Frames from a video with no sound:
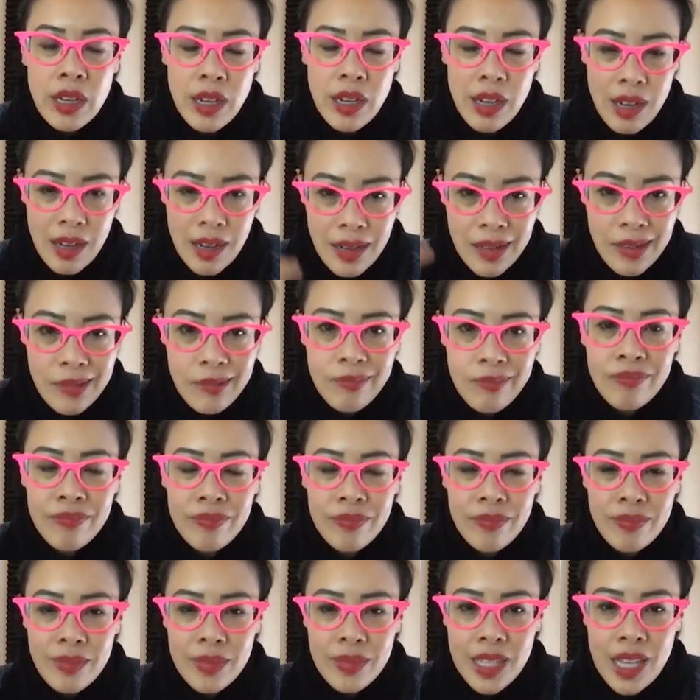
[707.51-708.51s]

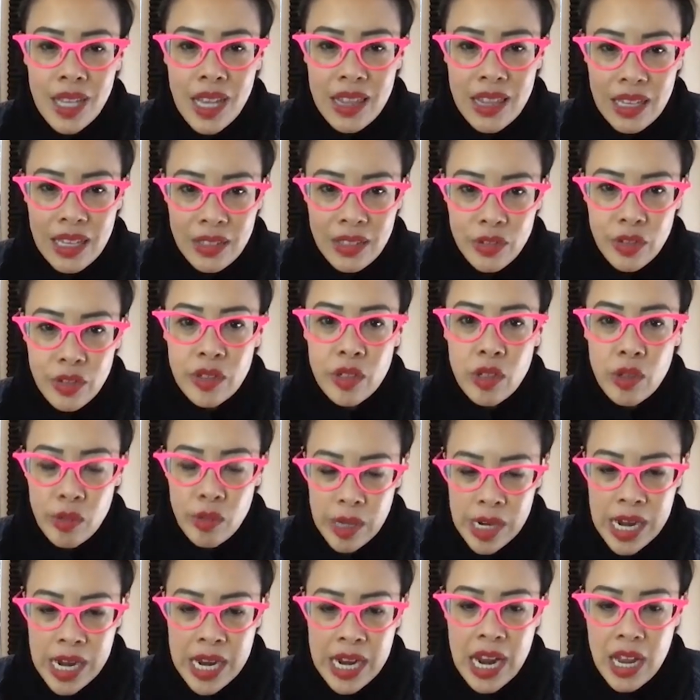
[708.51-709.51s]
Um, and then sort of
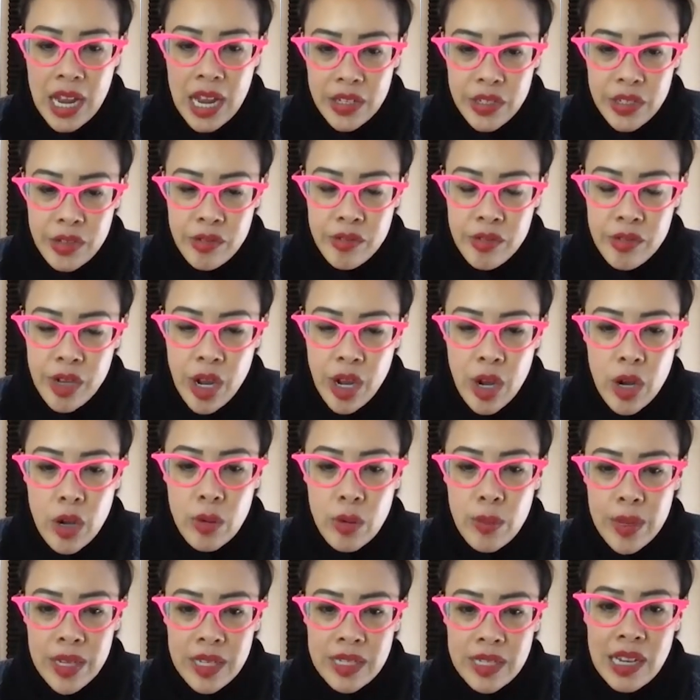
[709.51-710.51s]
create as you go,
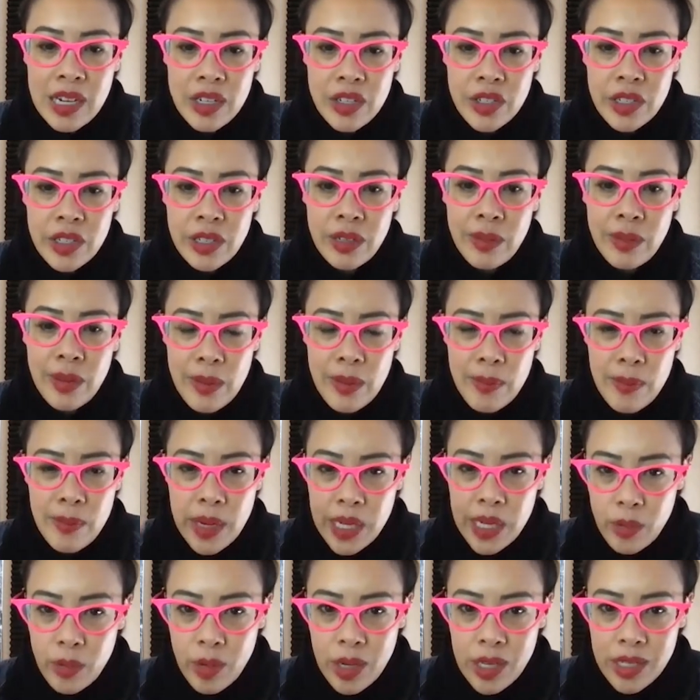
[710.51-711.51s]
because actually in
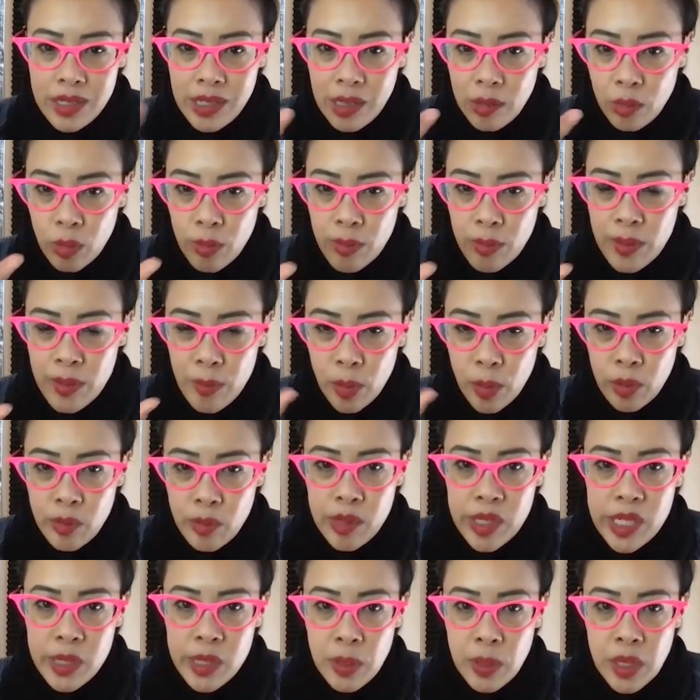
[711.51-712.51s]
many ways that will be more
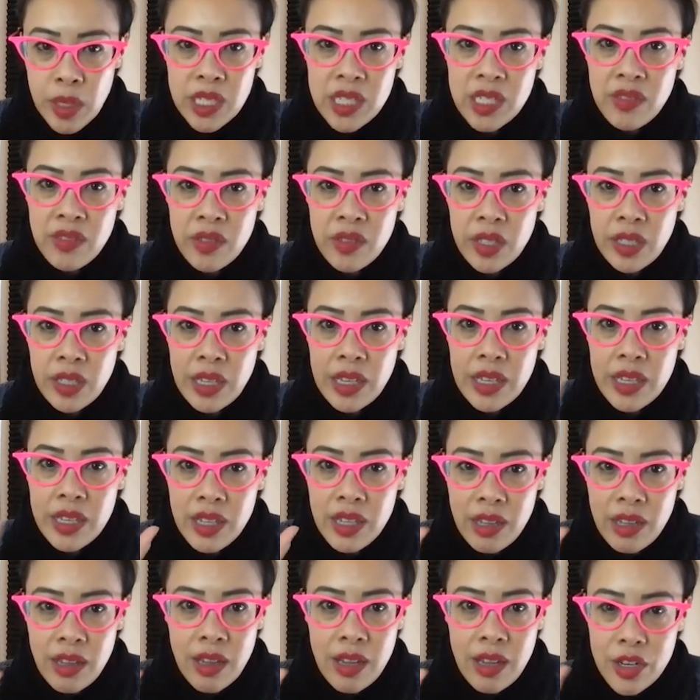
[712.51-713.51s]
responsive to like
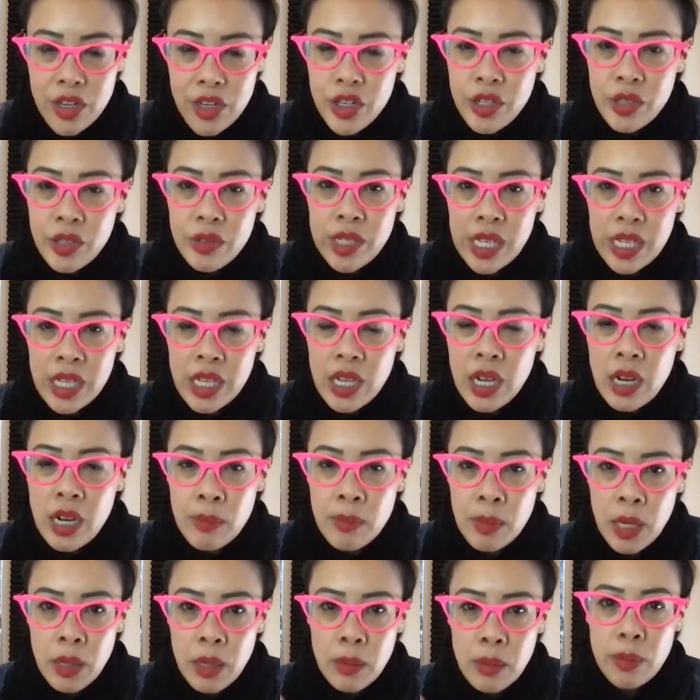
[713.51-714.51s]
the issues that
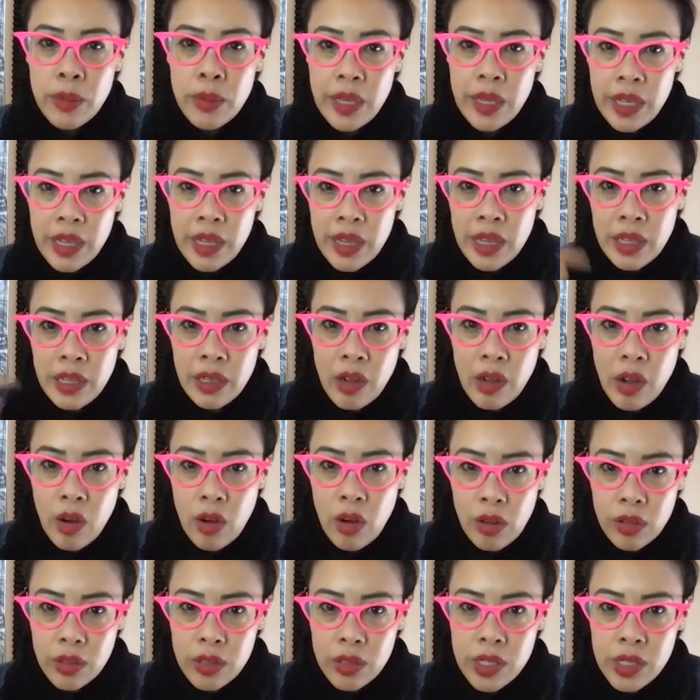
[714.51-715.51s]
come up in the
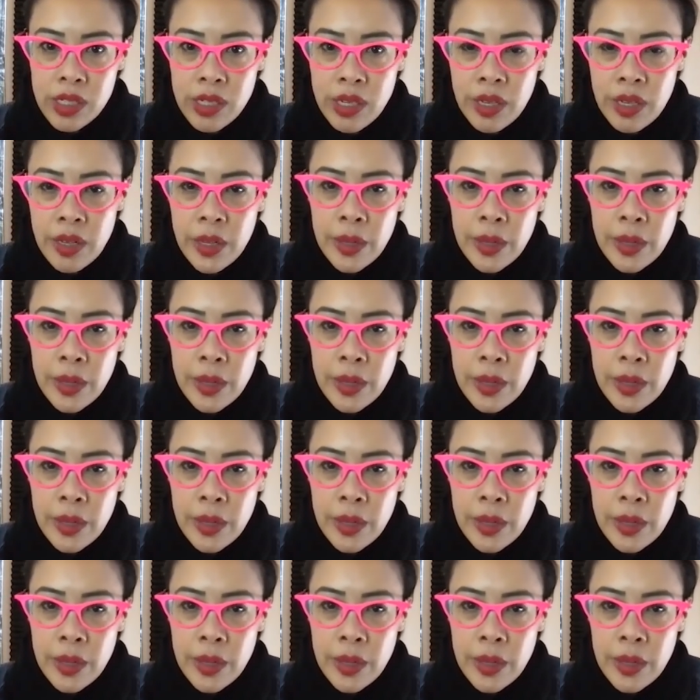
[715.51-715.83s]
calls.